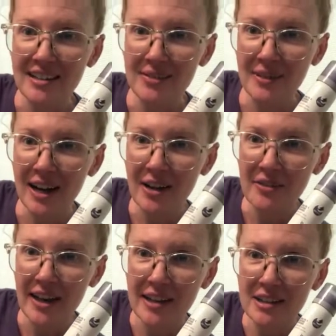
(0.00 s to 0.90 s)
around
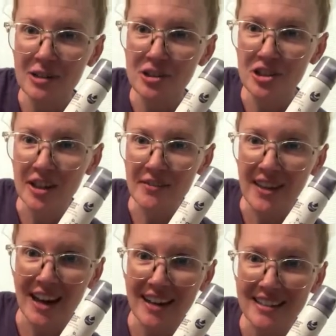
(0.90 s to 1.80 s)
the edge of
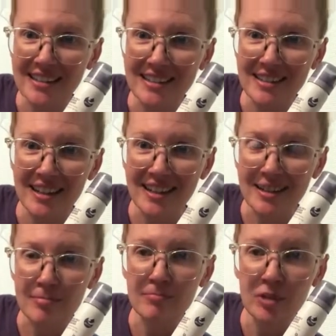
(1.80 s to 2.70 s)
that
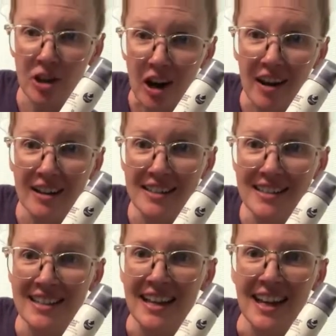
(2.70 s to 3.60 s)
gauze,
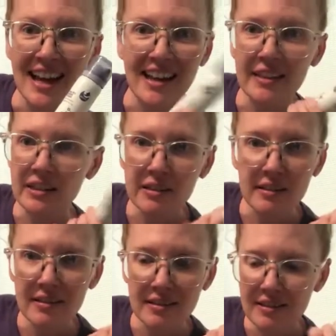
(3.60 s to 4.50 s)
and then
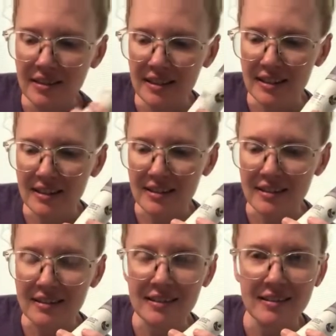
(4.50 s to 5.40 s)

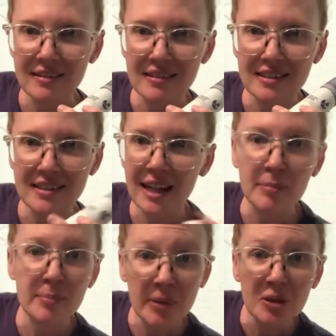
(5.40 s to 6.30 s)
the tape
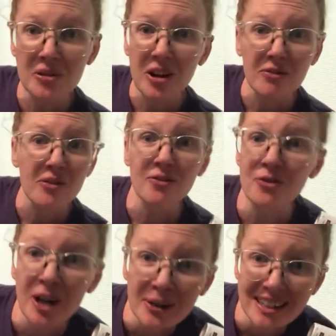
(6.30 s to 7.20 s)
peels off
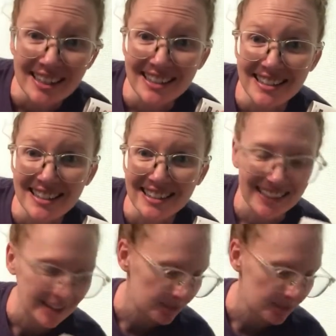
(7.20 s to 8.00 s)
very easily.